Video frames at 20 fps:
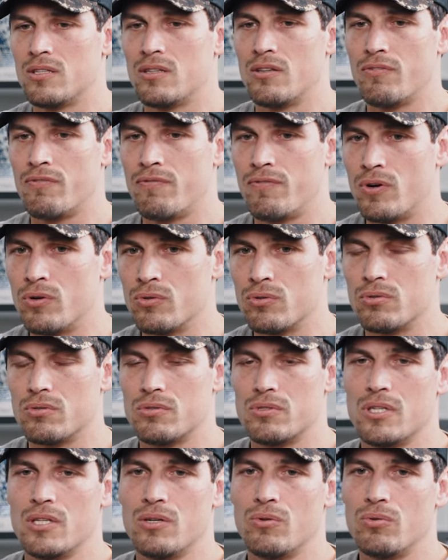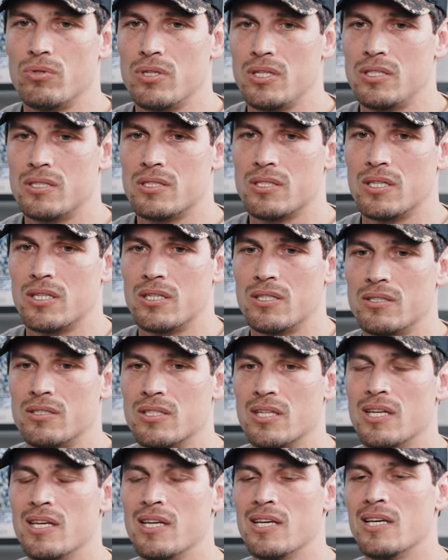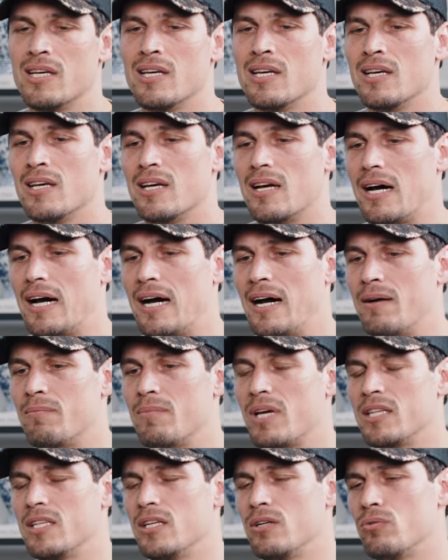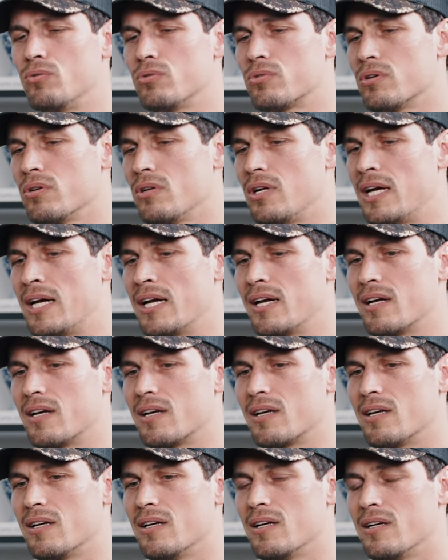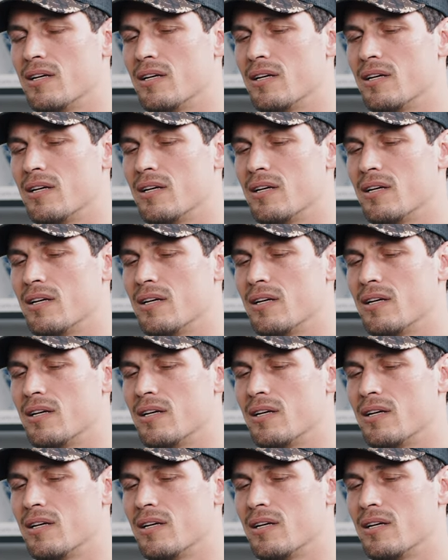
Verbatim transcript: and the fonts and all these things, um, and then also like